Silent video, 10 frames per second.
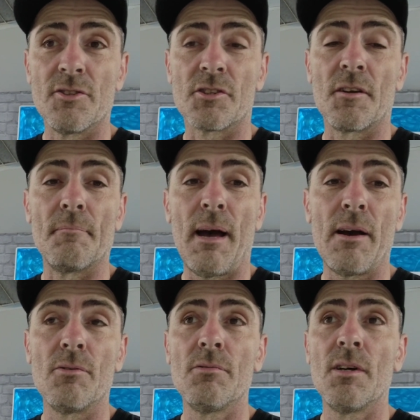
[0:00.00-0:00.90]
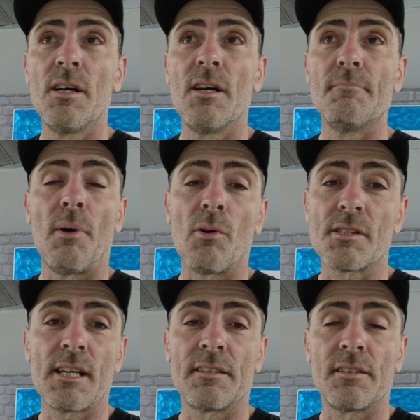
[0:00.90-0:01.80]
Just a metal
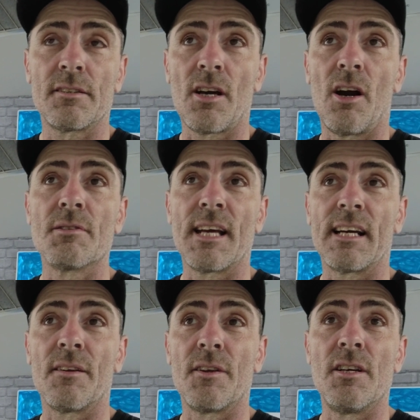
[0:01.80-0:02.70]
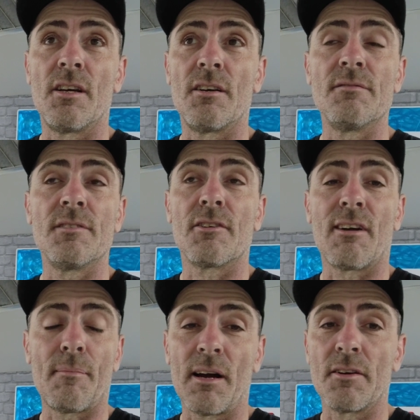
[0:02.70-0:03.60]
bog standard coat hanger that you can
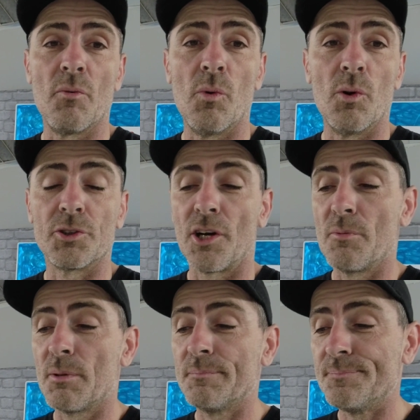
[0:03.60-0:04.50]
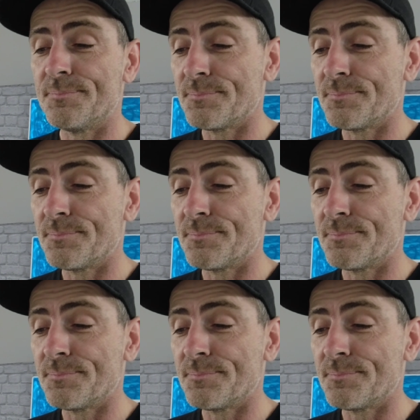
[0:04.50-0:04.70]
grab out your wardrobe.